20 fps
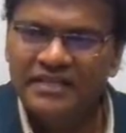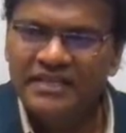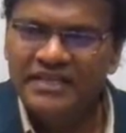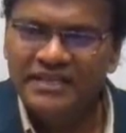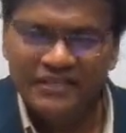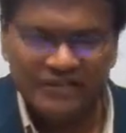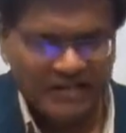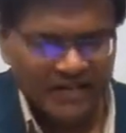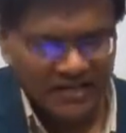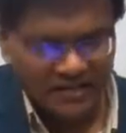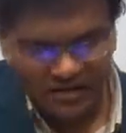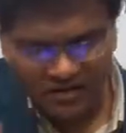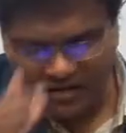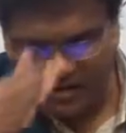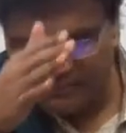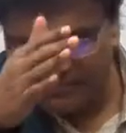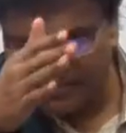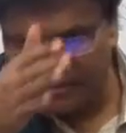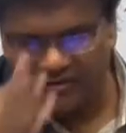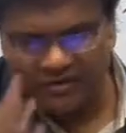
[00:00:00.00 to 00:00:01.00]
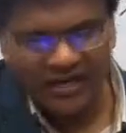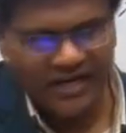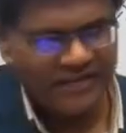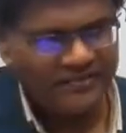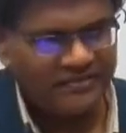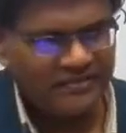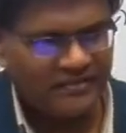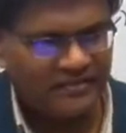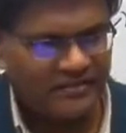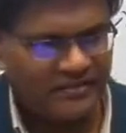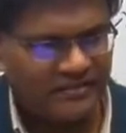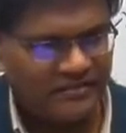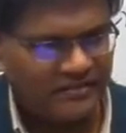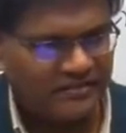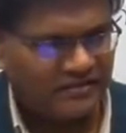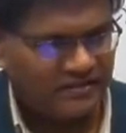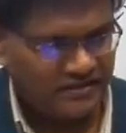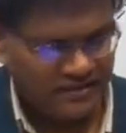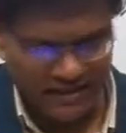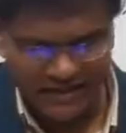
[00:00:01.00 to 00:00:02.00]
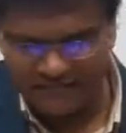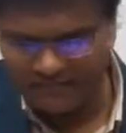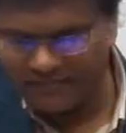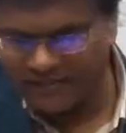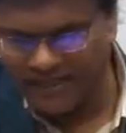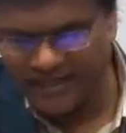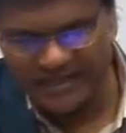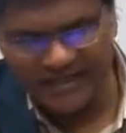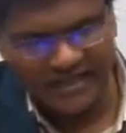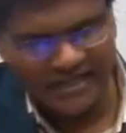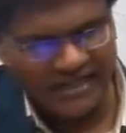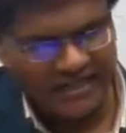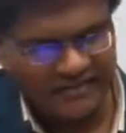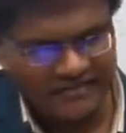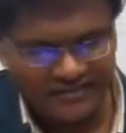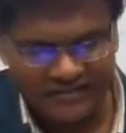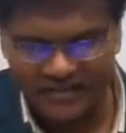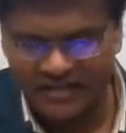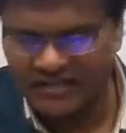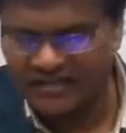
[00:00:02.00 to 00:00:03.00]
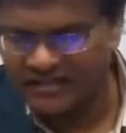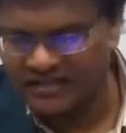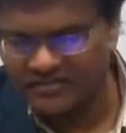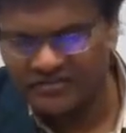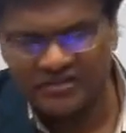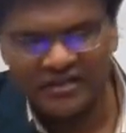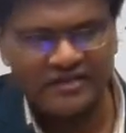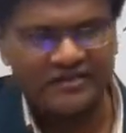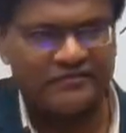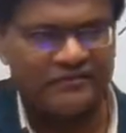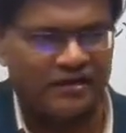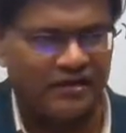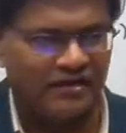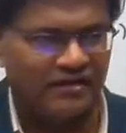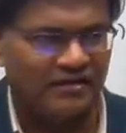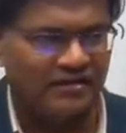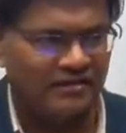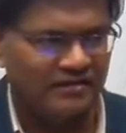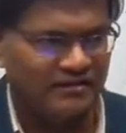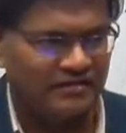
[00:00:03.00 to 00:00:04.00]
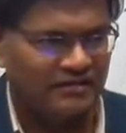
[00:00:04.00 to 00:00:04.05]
You can draw boundaries in plain areas, you can construct wall.